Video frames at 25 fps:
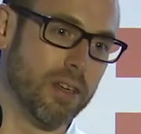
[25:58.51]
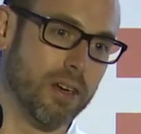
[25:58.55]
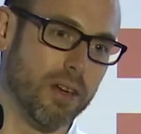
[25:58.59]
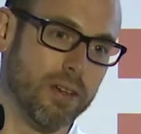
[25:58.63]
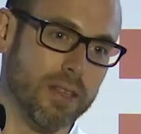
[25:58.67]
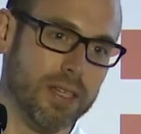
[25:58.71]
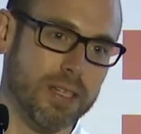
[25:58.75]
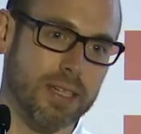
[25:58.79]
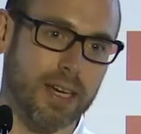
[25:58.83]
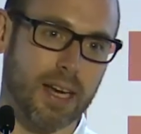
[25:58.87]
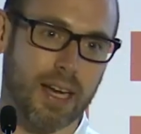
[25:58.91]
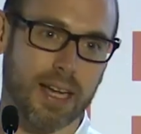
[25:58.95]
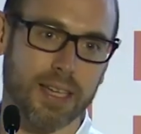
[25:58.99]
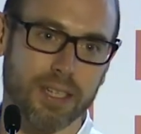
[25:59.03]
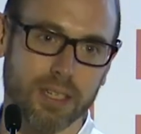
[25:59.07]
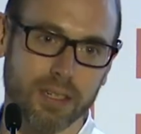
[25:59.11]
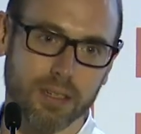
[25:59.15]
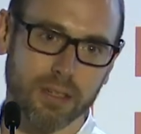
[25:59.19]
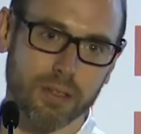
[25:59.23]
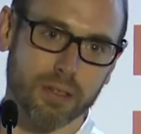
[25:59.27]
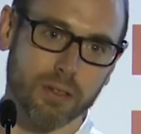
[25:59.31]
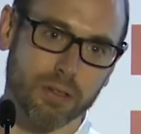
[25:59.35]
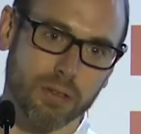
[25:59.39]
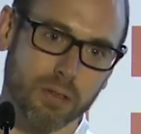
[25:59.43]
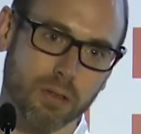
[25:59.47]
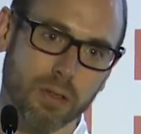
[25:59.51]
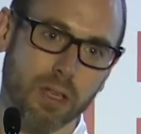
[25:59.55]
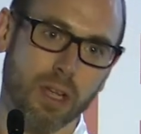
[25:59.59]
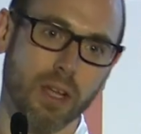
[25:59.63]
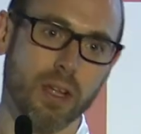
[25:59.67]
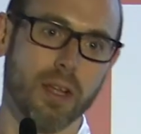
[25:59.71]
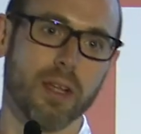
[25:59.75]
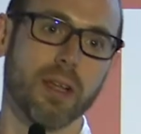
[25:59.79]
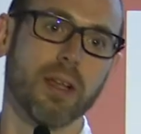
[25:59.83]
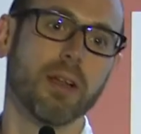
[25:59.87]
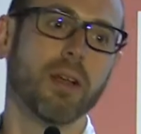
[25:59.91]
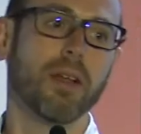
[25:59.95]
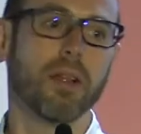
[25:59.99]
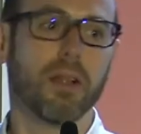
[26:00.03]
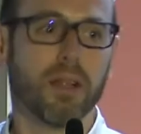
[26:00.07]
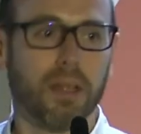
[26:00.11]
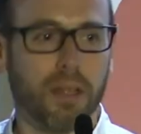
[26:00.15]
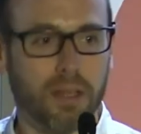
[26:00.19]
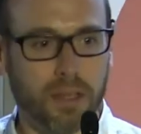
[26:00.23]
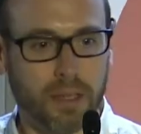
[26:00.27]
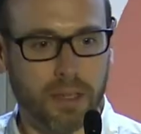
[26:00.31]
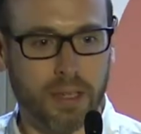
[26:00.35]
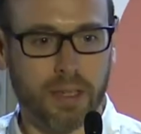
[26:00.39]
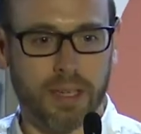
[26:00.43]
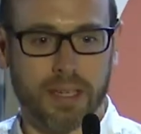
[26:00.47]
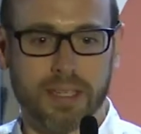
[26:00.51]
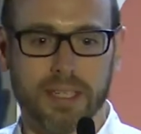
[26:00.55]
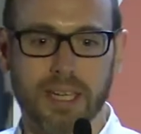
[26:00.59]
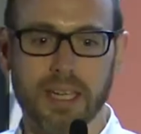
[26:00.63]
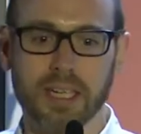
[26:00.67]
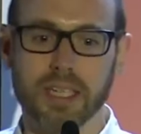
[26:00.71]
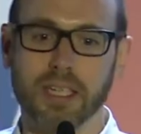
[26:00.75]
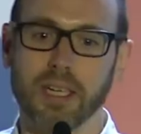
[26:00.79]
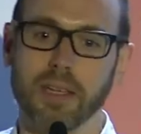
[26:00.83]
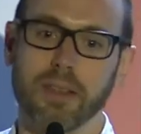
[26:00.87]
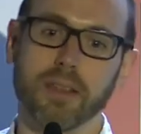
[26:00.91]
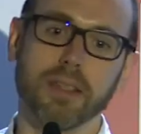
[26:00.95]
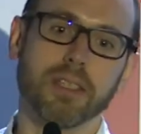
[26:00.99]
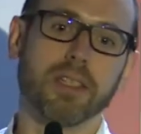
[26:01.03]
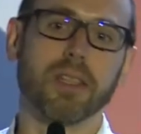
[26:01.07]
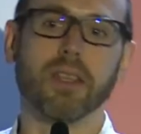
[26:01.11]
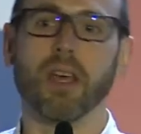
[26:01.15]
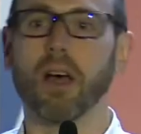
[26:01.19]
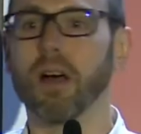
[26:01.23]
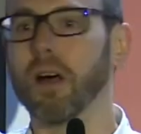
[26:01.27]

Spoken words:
this classical, essentially it's the